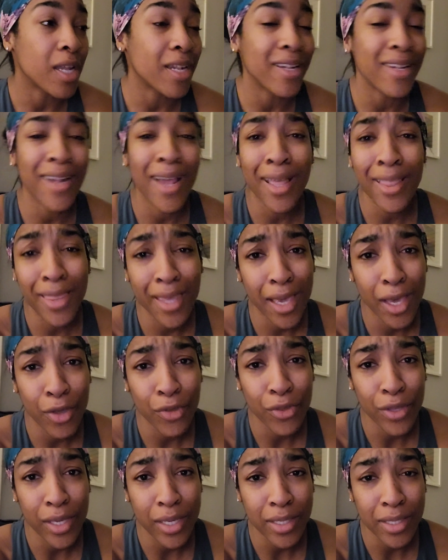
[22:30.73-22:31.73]
Not the
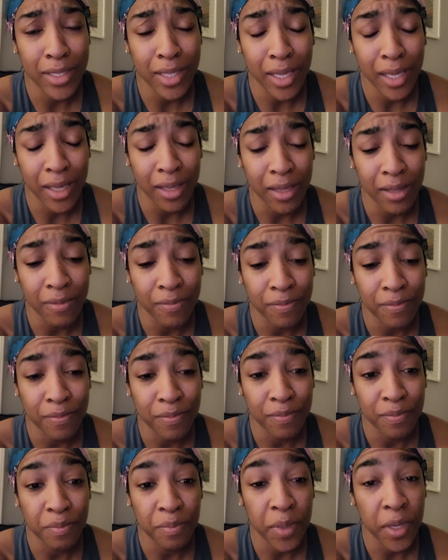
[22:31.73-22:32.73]
healthiest thing,
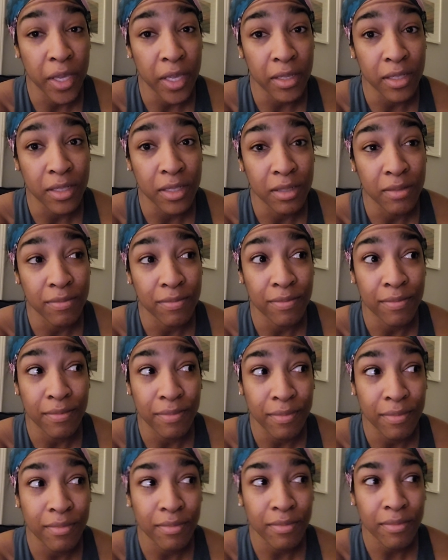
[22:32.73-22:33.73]
but
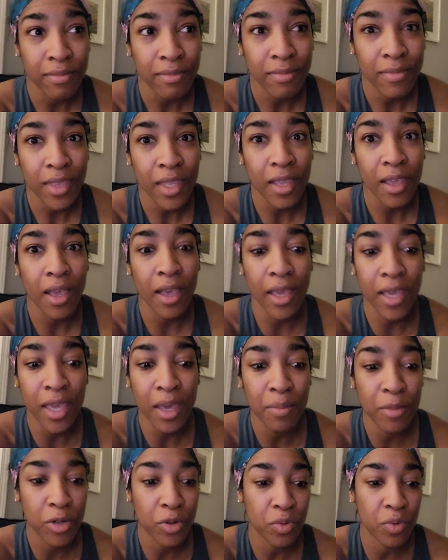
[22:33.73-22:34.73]
I
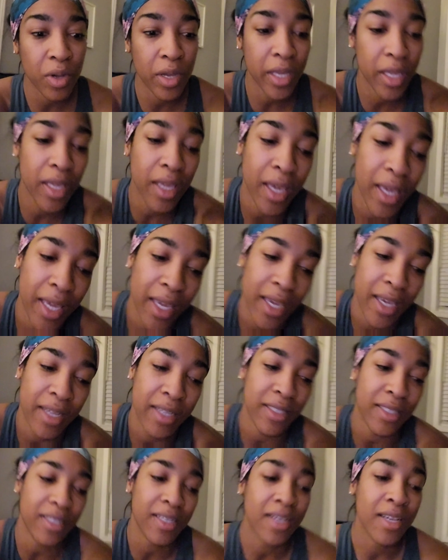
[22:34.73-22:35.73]
am in Hawaii
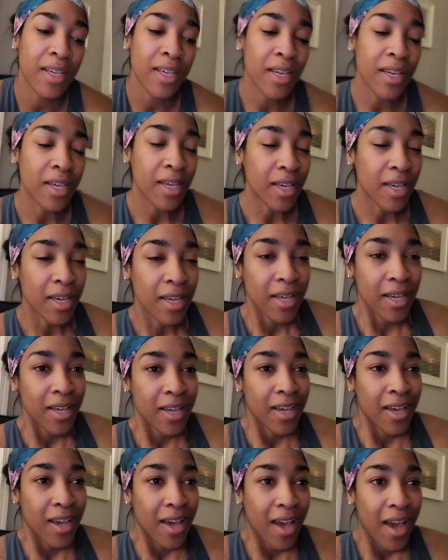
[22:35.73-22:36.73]
and
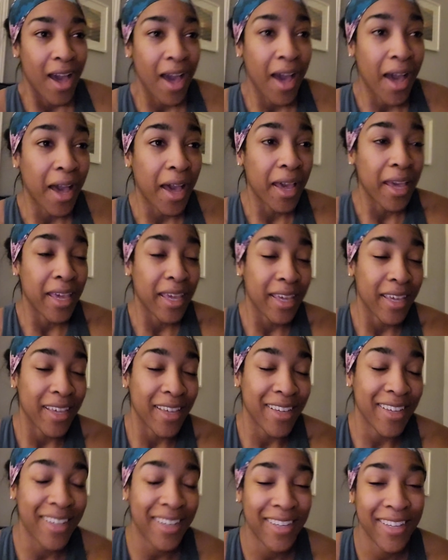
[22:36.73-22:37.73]

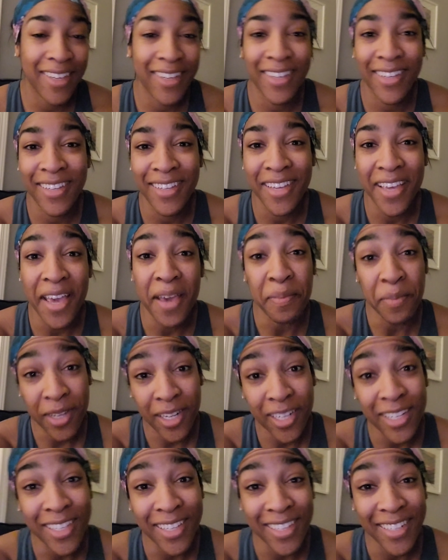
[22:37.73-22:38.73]
I am
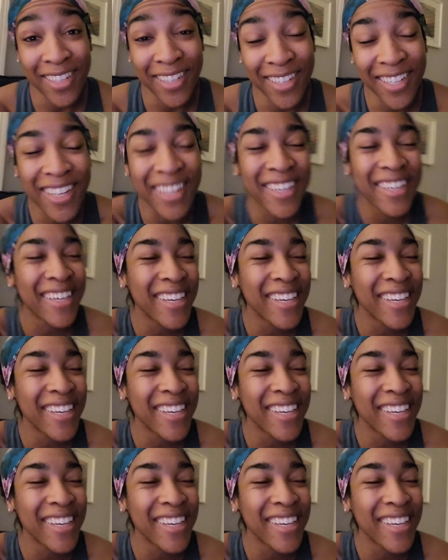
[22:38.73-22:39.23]
gonna eat it.